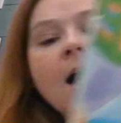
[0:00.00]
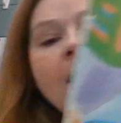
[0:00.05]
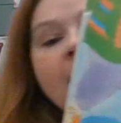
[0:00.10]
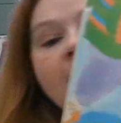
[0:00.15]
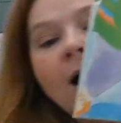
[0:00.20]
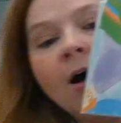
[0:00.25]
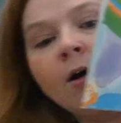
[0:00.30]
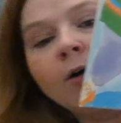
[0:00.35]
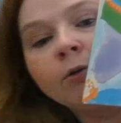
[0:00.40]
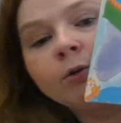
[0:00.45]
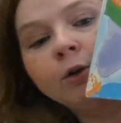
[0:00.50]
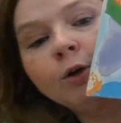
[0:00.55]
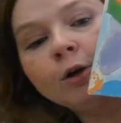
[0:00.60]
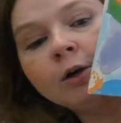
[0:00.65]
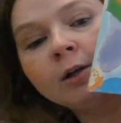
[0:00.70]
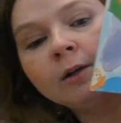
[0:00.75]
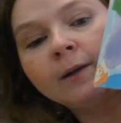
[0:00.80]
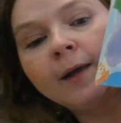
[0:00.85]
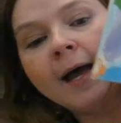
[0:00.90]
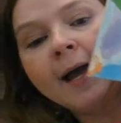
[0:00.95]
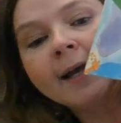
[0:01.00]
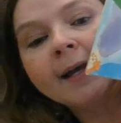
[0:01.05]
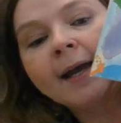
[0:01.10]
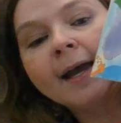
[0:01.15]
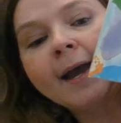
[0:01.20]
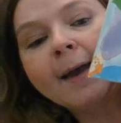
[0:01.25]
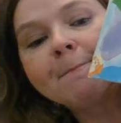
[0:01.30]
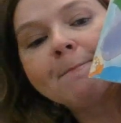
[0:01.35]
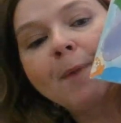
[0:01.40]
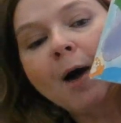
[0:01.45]
I'll look like
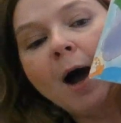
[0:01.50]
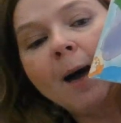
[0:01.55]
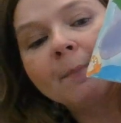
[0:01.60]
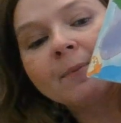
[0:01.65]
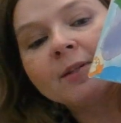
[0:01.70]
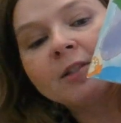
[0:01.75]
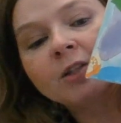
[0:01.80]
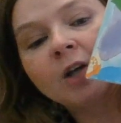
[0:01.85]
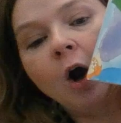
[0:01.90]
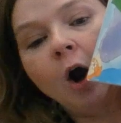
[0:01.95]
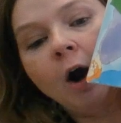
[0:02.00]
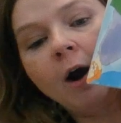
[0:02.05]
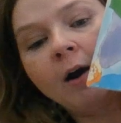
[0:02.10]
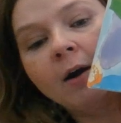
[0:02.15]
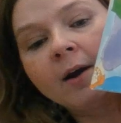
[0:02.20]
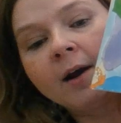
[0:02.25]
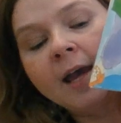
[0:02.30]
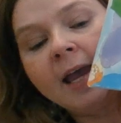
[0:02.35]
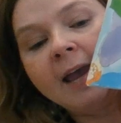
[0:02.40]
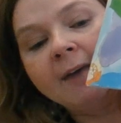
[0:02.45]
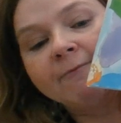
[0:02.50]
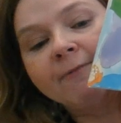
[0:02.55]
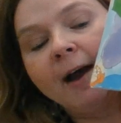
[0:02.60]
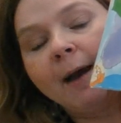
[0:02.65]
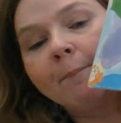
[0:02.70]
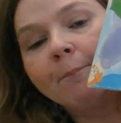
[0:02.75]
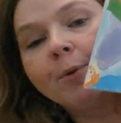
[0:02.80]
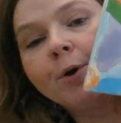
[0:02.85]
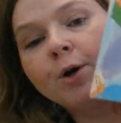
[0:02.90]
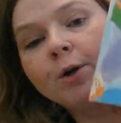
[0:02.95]
a pop star if
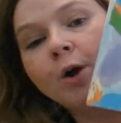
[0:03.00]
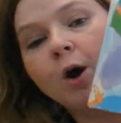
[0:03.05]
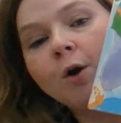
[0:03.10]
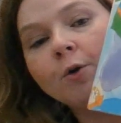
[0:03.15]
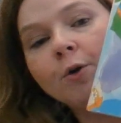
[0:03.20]
I put